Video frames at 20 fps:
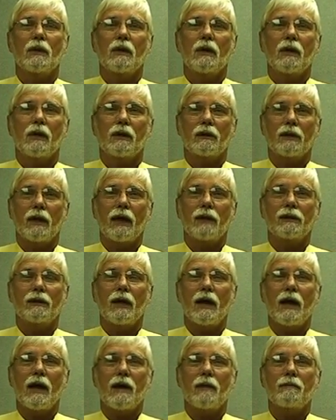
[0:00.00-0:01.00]
At that
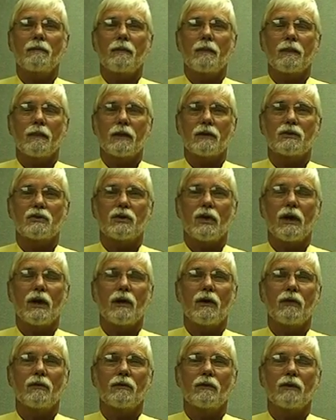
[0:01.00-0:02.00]
time, the
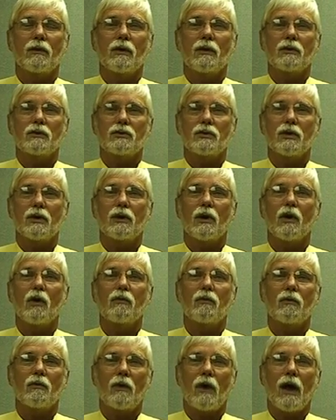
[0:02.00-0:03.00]
shell should
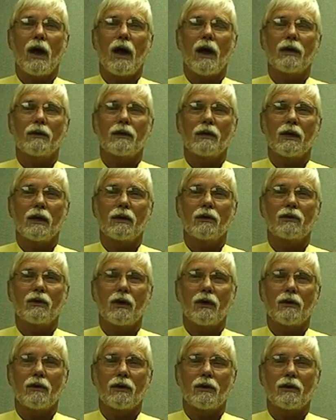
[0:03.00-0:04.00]
override the
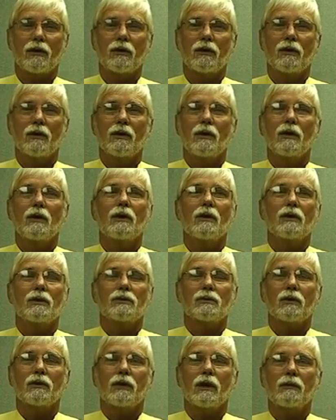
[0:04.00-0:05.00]
interior.
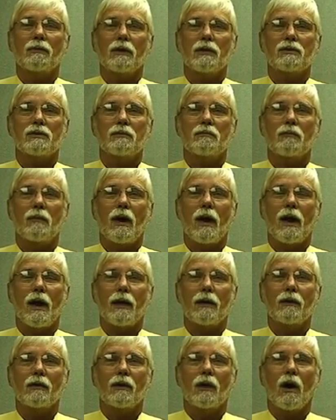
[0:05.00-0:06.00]
So keep this in
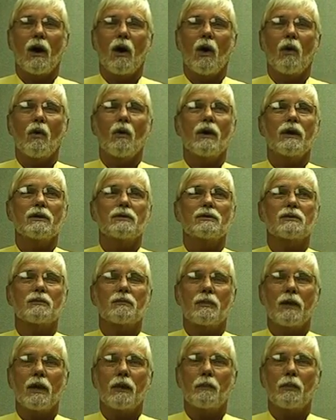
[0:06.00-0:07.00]
mind. Always
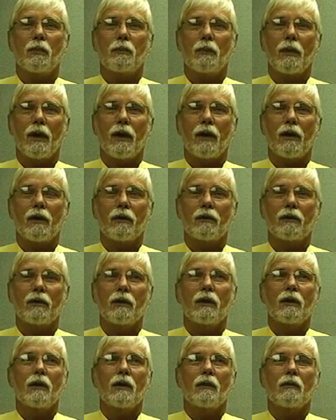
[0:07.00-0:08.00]
be prepared.
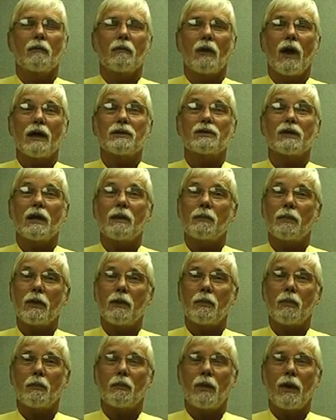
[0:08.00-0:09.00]
When I say be
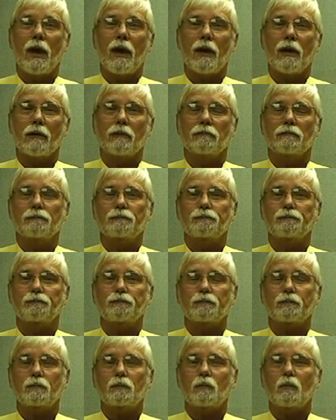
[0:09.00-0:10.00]
prepared,
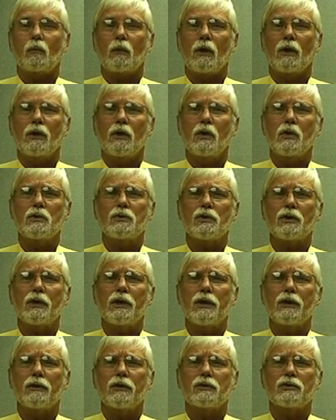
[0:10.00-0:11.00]

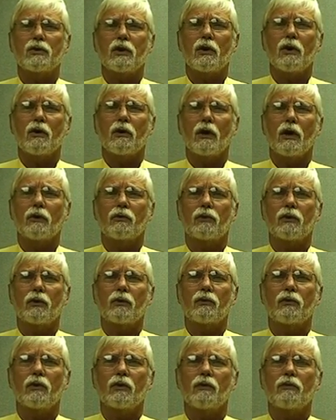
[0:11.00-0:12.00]
usually that you're going to go
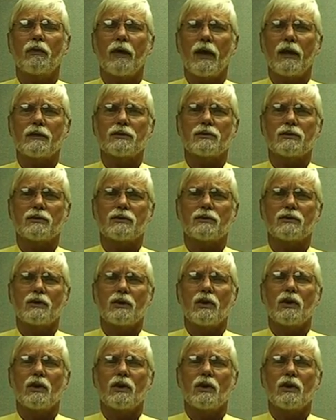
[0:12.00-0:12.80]
through 2 phases